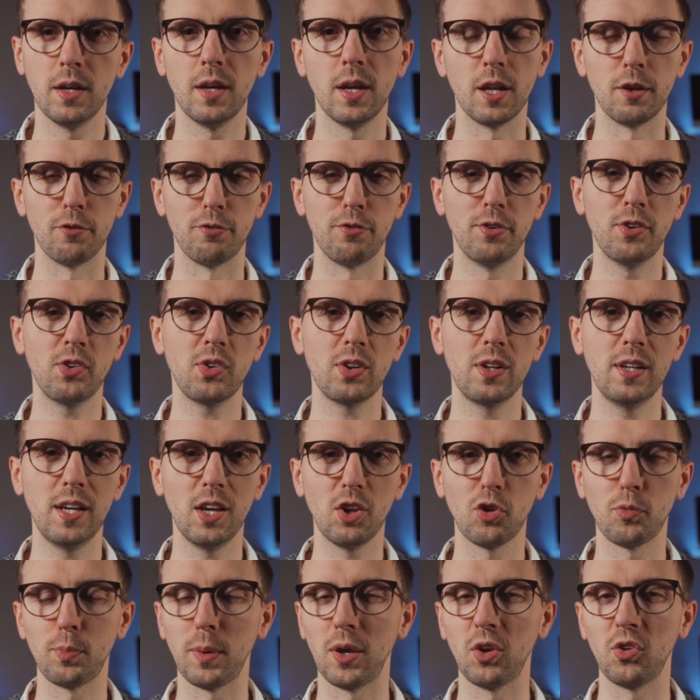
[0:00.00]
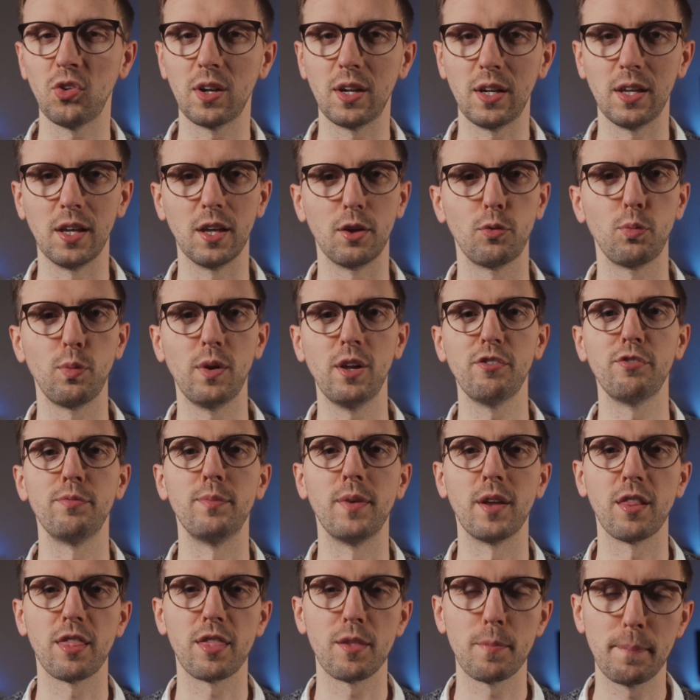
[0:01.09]
And a fiscal year is basically a
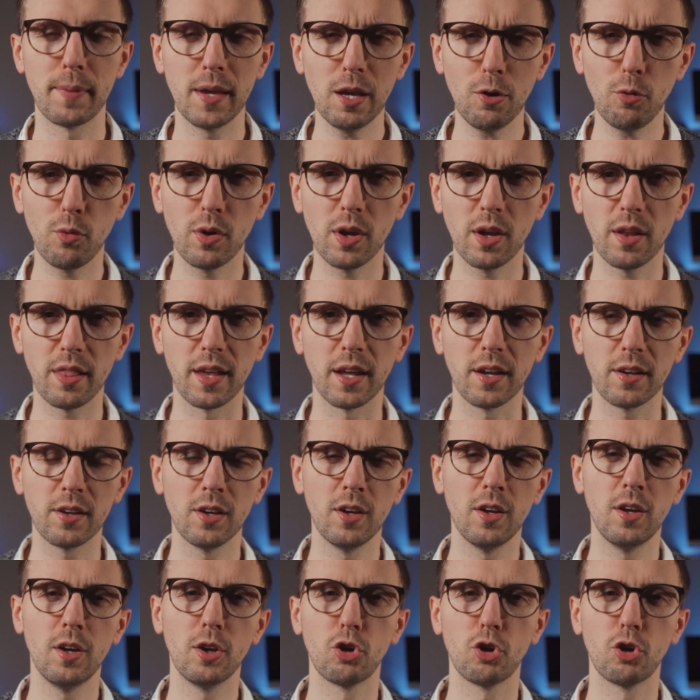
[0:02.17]
twelve-month period that